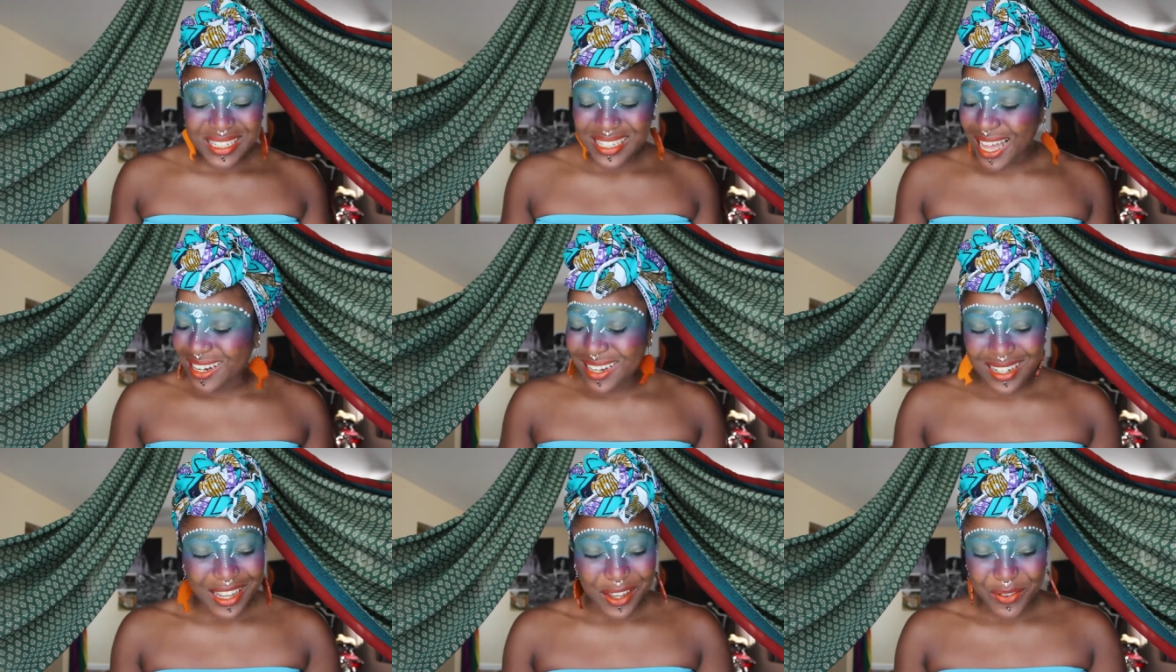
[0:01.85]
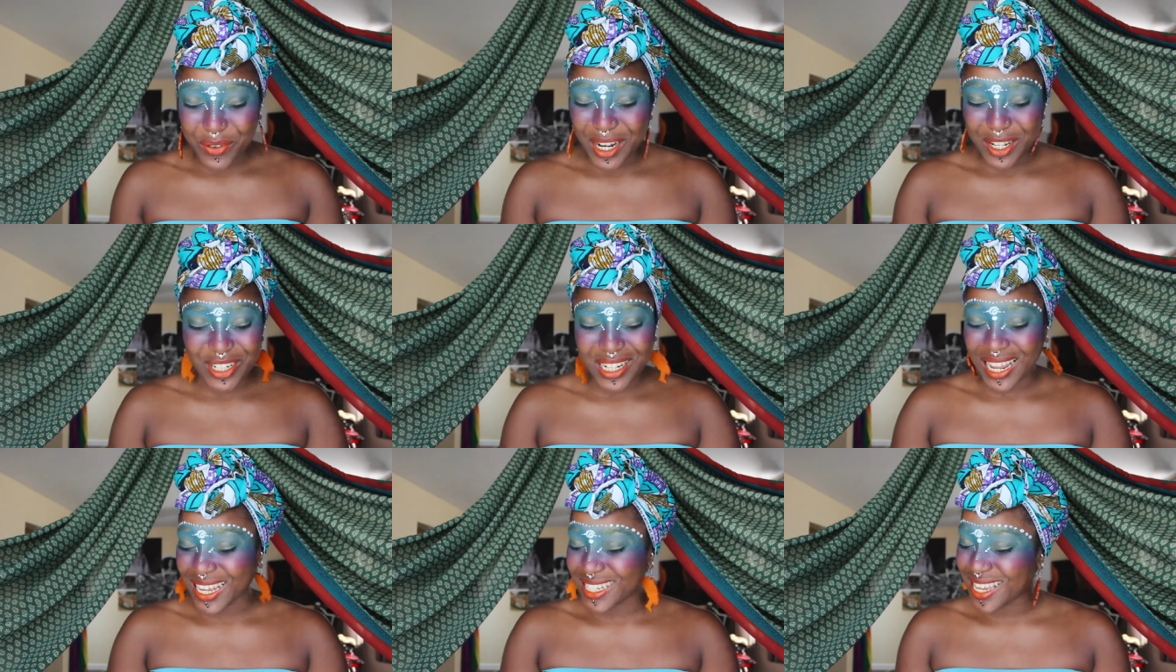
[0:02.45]
was standing here for
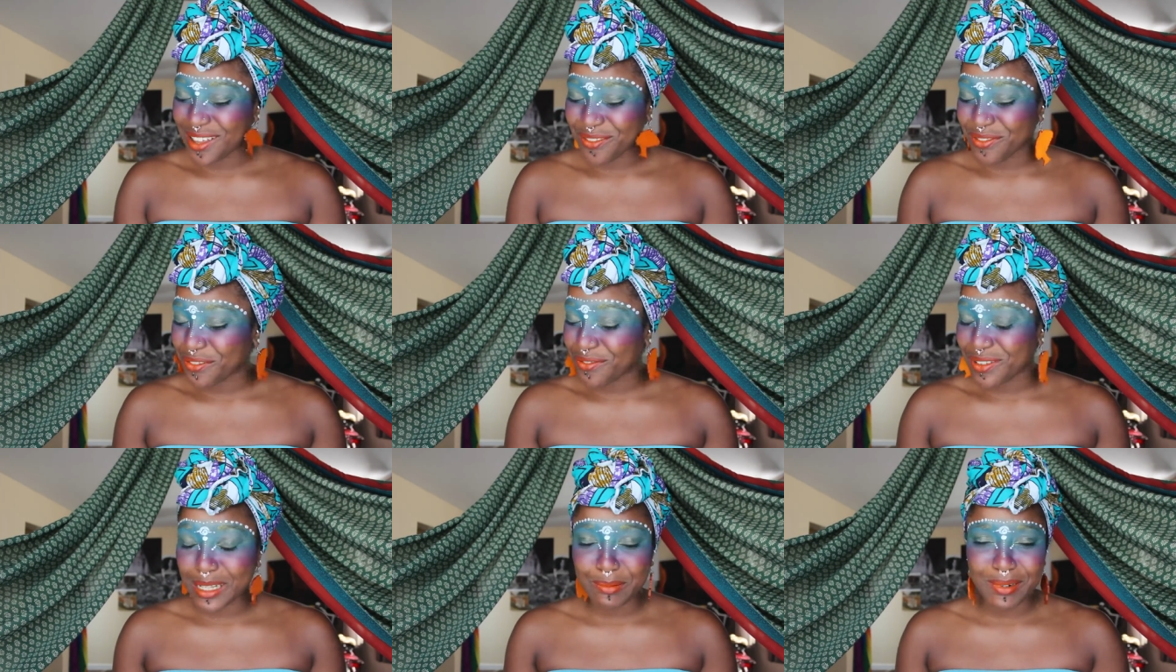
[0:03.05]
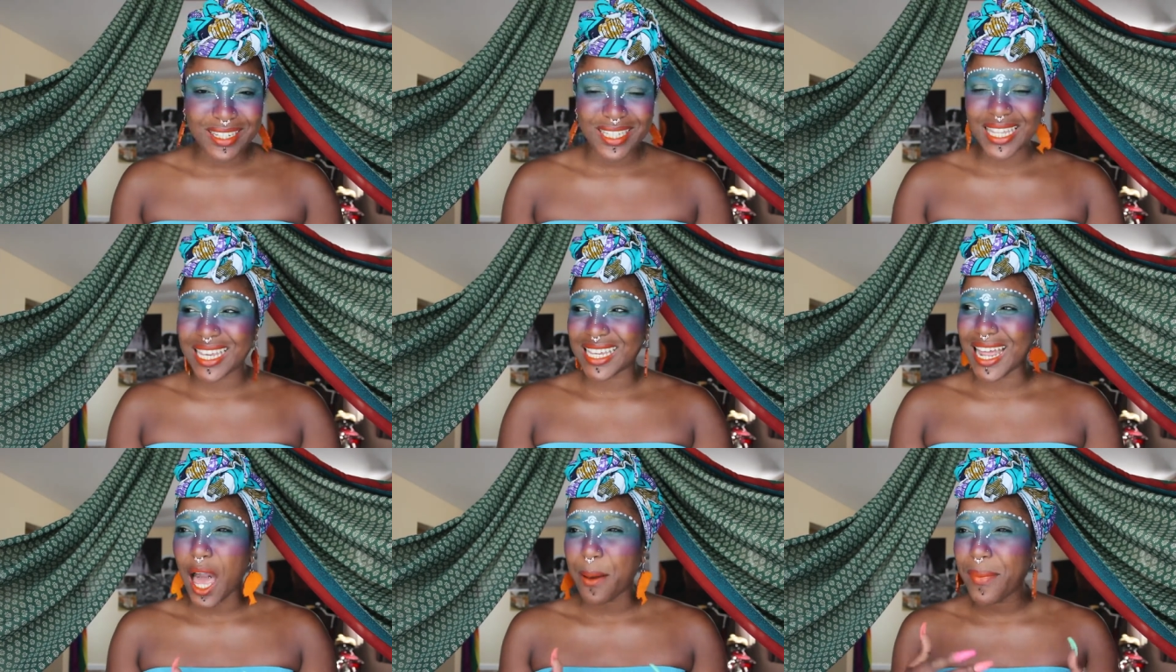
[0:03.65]
literally like 10-15 minutes
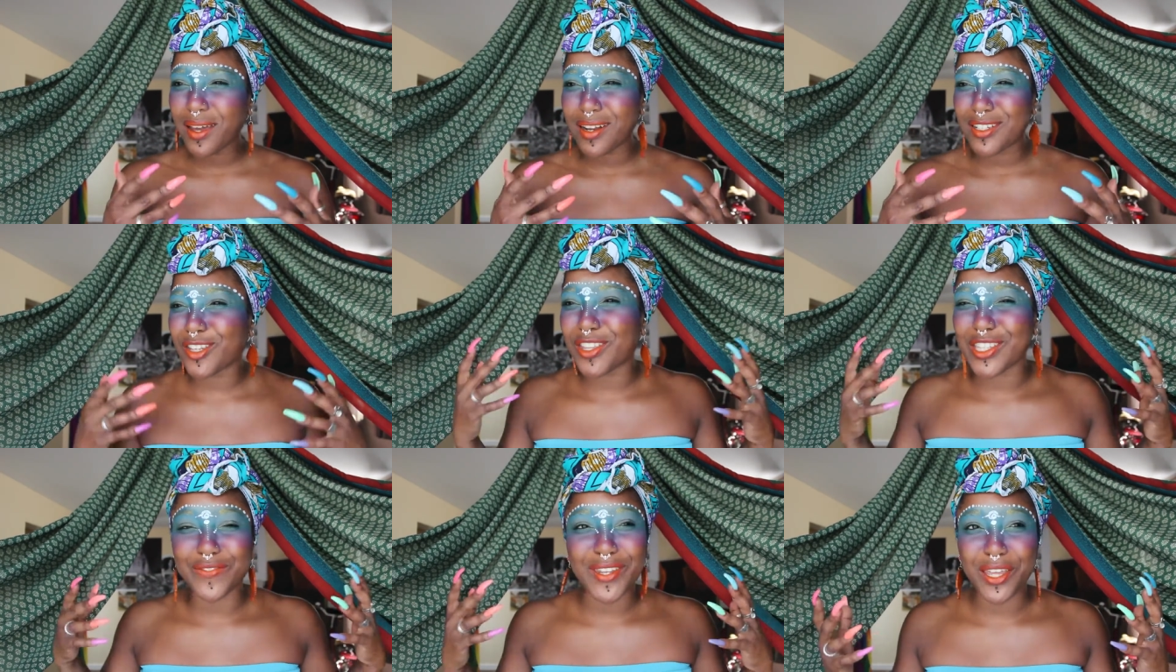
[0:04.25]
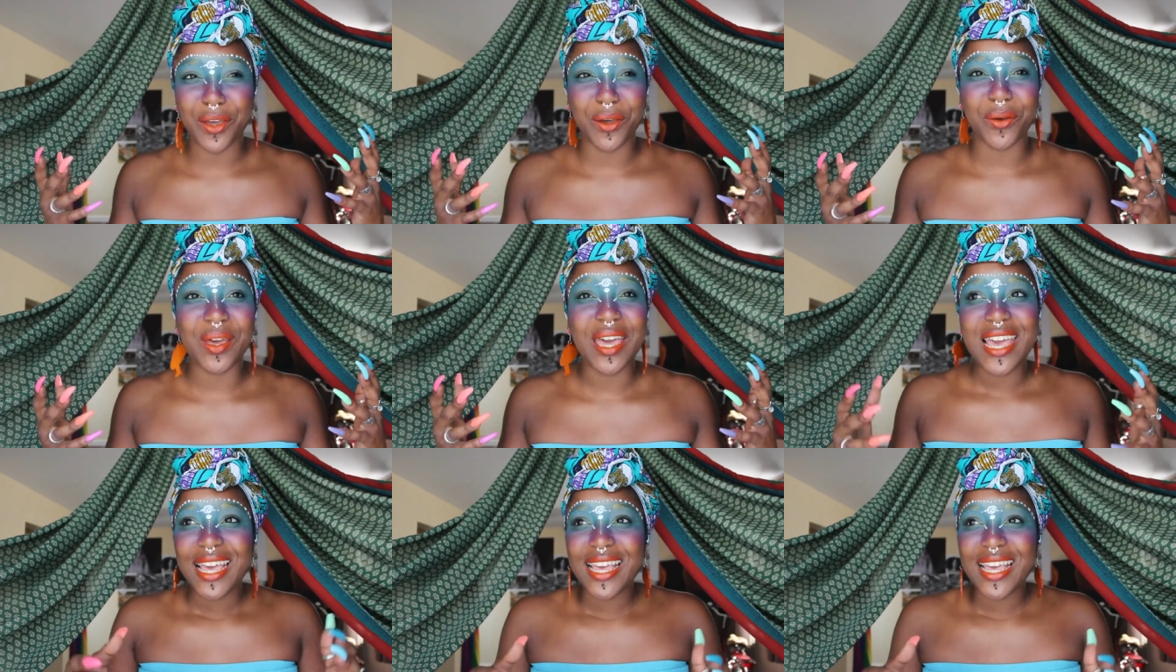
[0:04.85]
thinking how am I going to start this video?